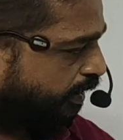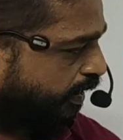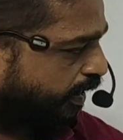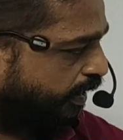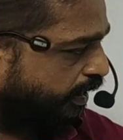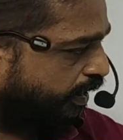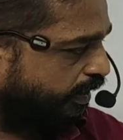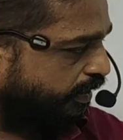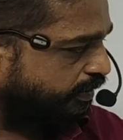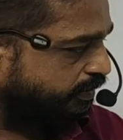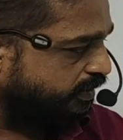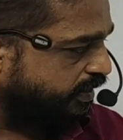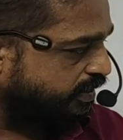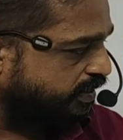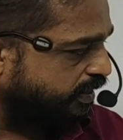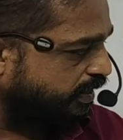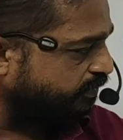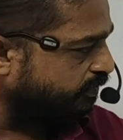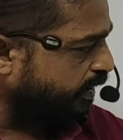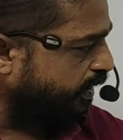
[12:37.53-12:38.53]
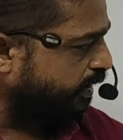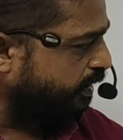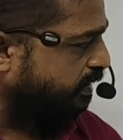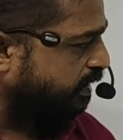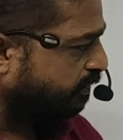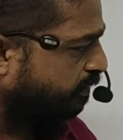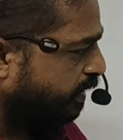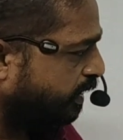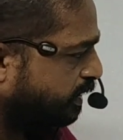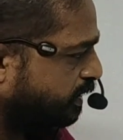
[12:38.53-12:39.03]
Again, just divide
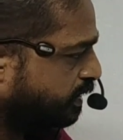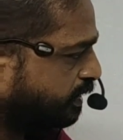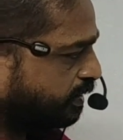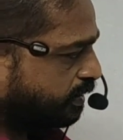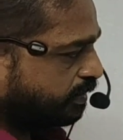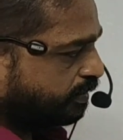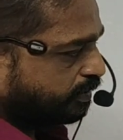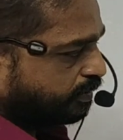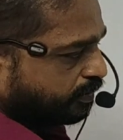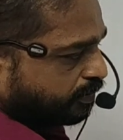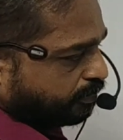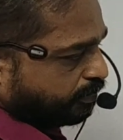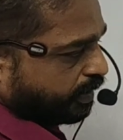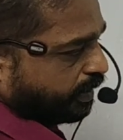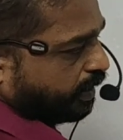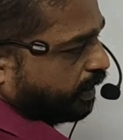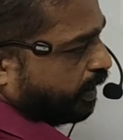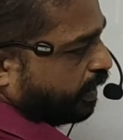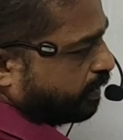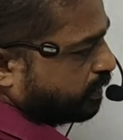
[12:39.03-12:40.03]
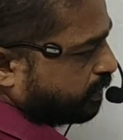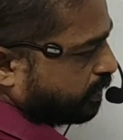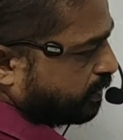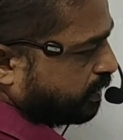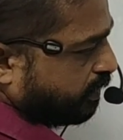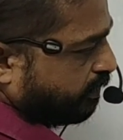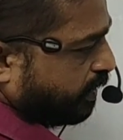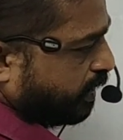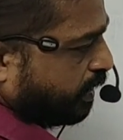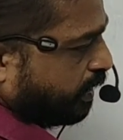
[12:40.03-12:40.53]
7x by x.
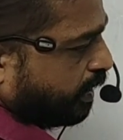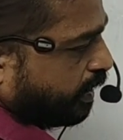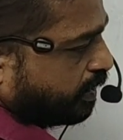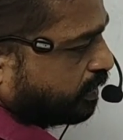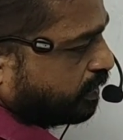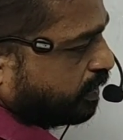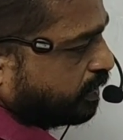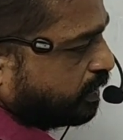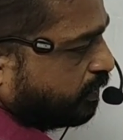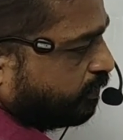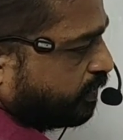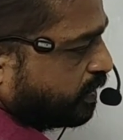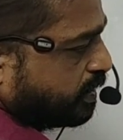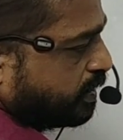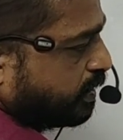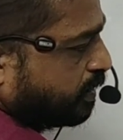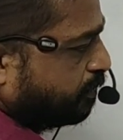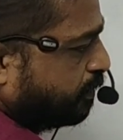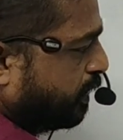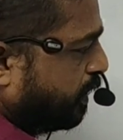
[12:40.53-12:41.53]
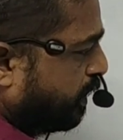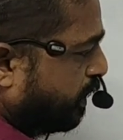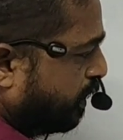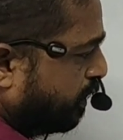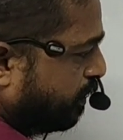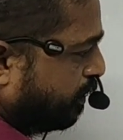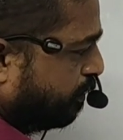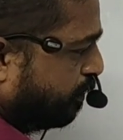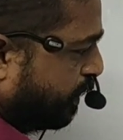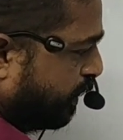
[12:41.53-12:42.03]
7x is the first term
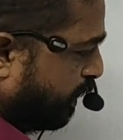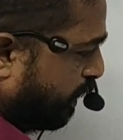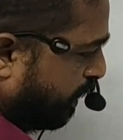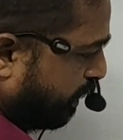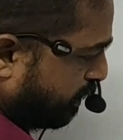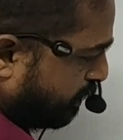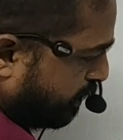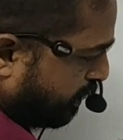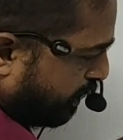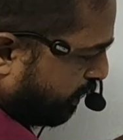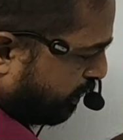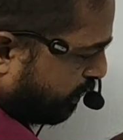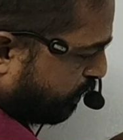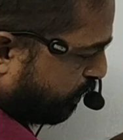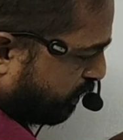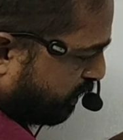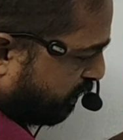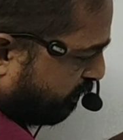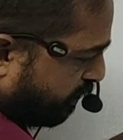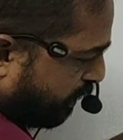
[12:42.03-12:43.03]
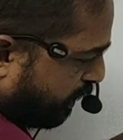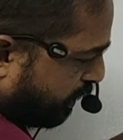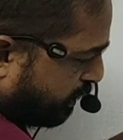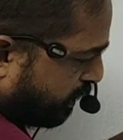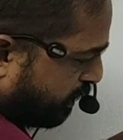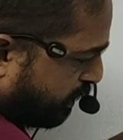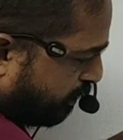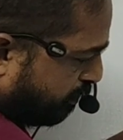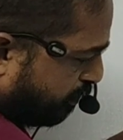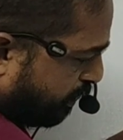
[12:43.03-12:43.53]
here by x. So
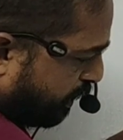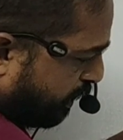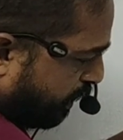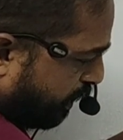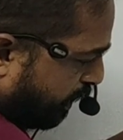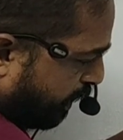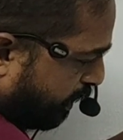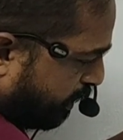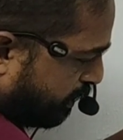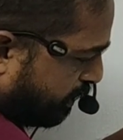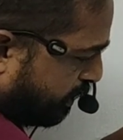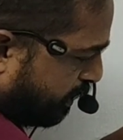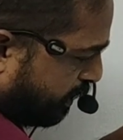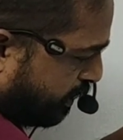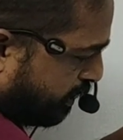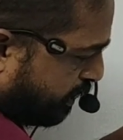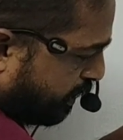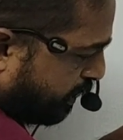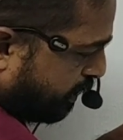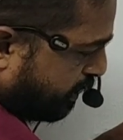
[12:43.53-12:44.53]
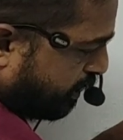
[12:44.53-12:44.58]
7x by x is